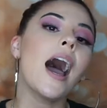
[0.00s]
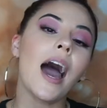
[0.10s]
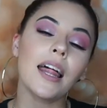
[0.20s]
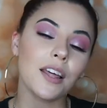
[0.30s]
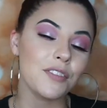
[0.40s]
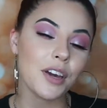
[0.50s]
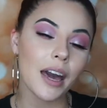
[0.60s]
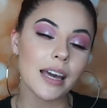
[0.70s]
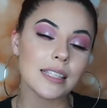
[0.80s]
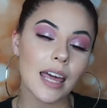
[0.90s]
I love you
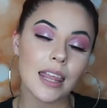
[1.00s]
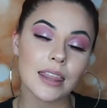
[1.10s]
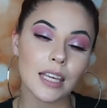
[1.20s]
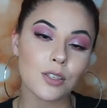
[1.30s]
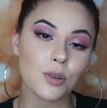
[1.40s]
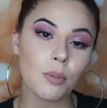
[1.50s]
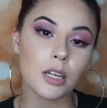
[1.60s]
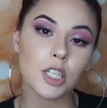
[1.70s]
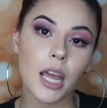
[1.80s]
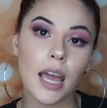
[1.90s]
guys and thank you so
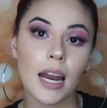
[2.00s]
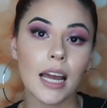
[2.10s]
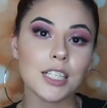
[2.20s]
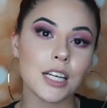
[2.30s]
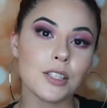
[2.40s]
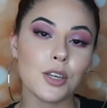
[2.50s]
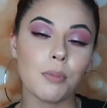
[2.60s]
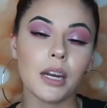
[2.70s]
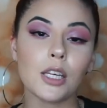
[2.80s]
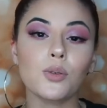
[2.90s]
much. And I shall see you in
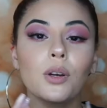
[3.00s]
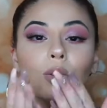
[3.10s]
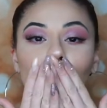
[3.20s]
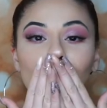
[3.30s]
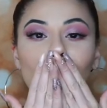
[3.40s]
my next one.